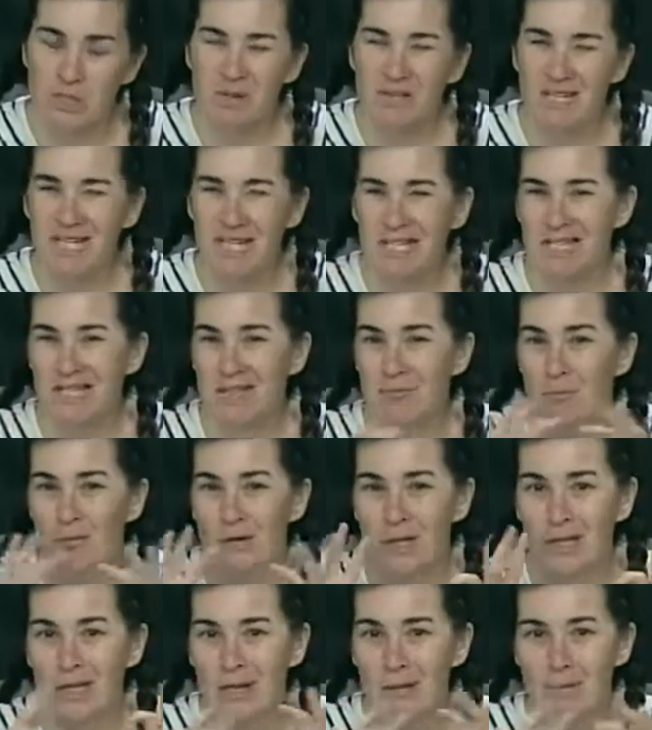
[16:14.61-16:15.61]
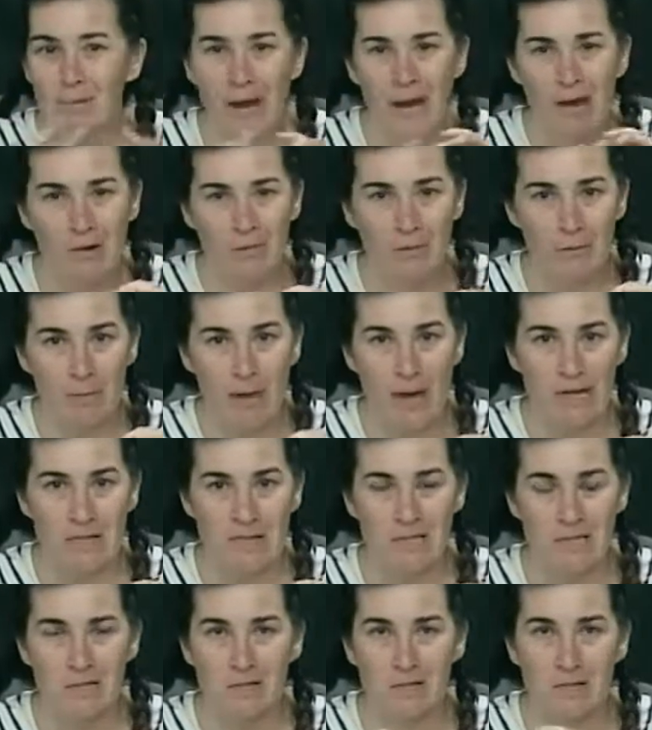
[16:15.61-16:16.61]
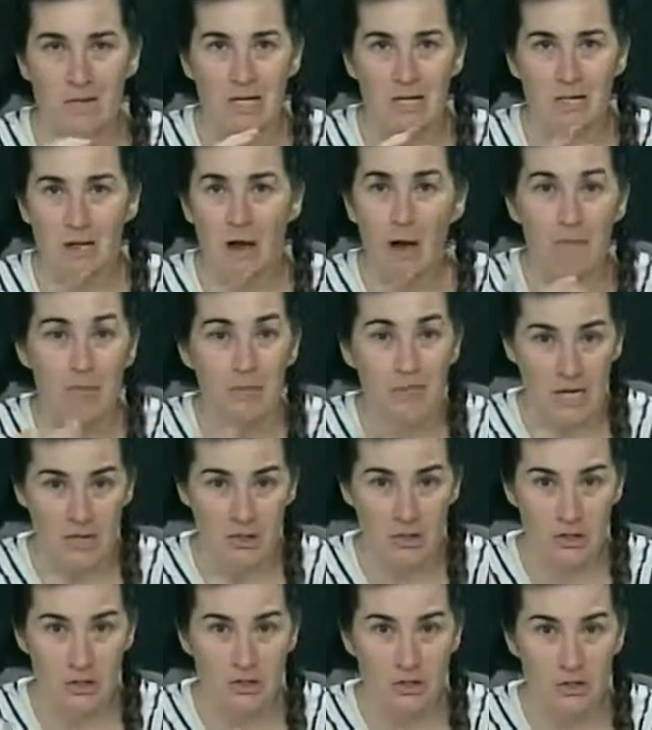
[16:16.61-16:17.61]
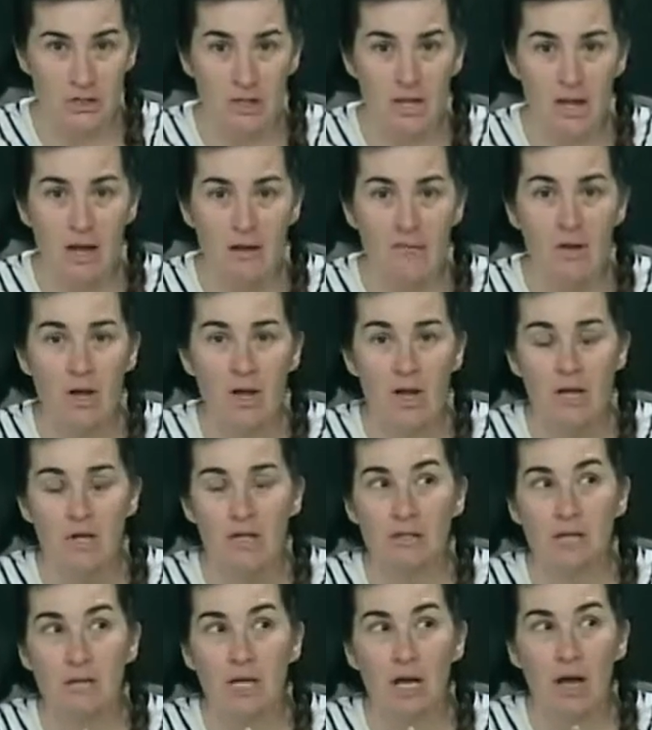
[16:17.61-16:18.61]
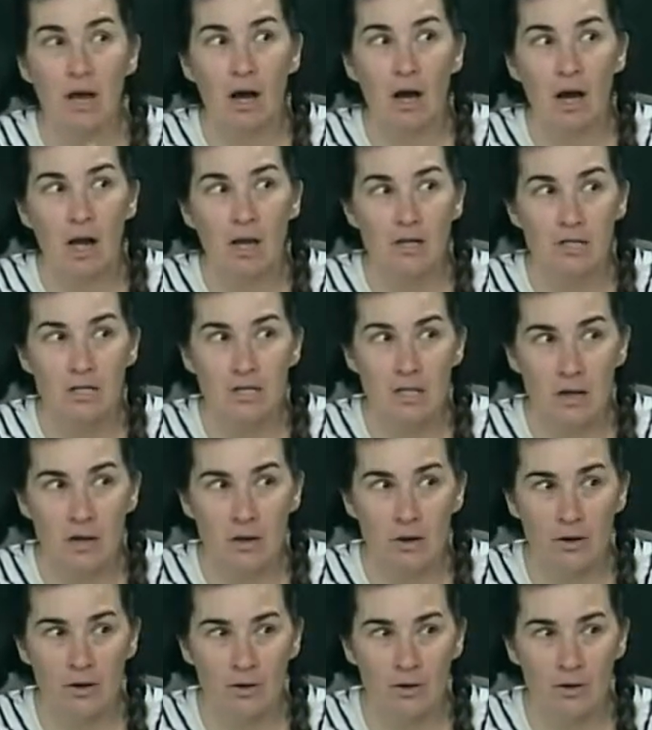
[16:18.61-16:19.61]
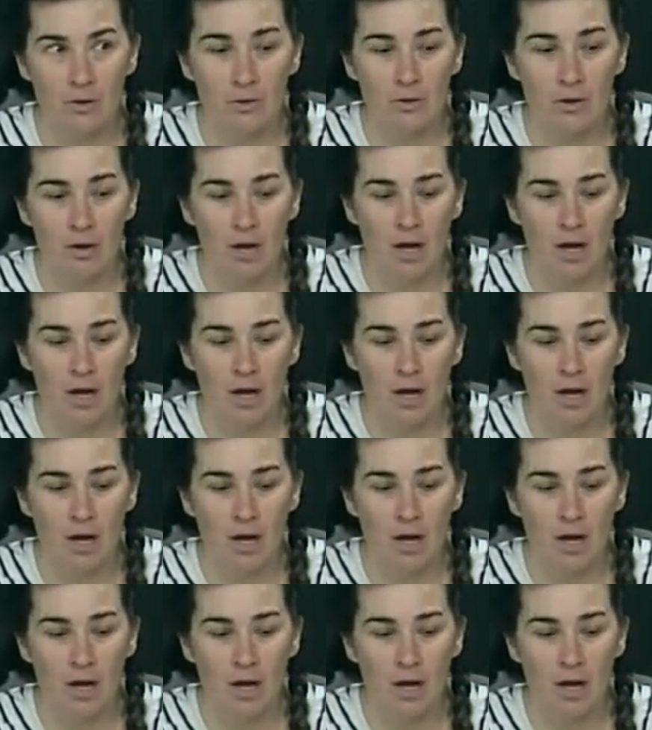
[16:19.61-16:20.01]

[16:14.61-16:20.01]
but he's really a bioinformaticist, so he does computational stuff. So he also